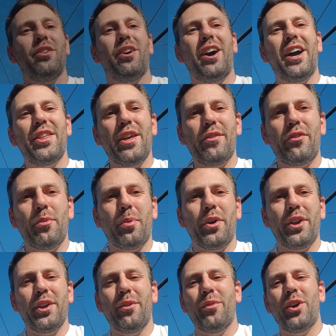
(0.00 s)
Hi there,
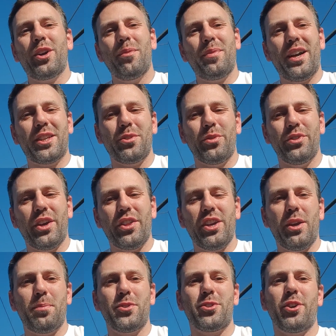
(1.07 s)
everybody, and welcome back to another
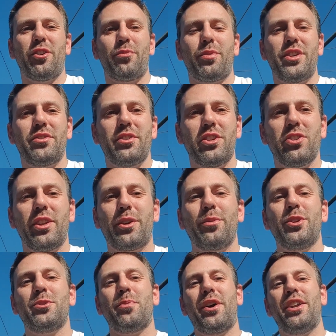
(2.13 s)
episode of Prestige
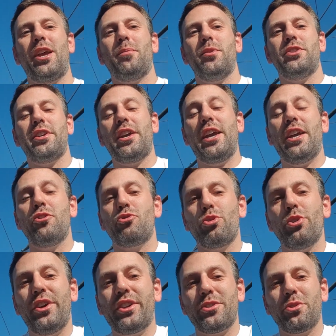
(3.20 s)
Liquids. My name is
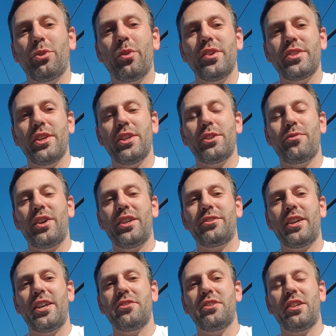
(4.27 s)
Andrew, and as always, it is
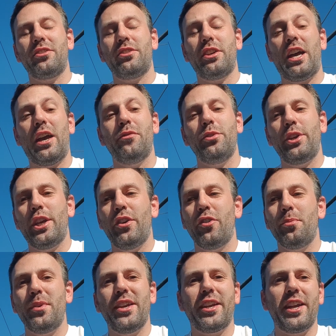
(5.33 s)
fantastic to have you here
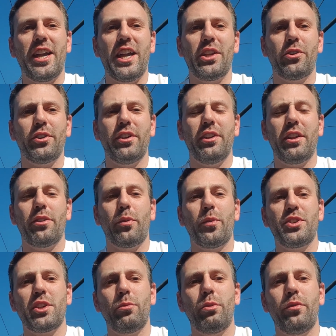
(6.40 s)
with me again on another
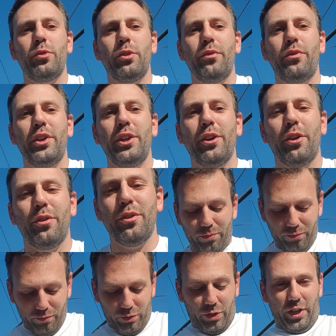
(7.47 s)
whisky review video.
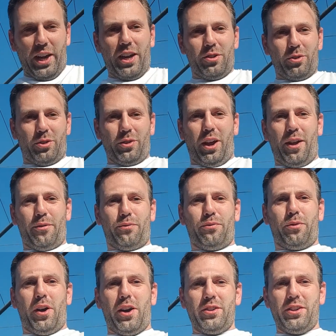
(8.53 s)
Today, look, I
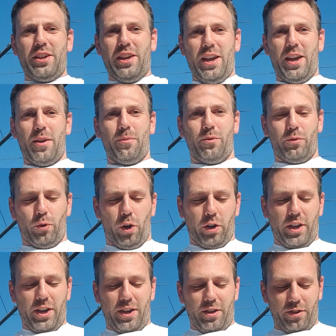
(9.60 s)
finally am
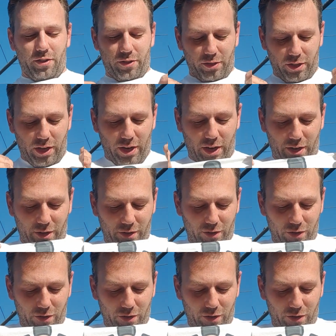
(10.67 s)
rocking the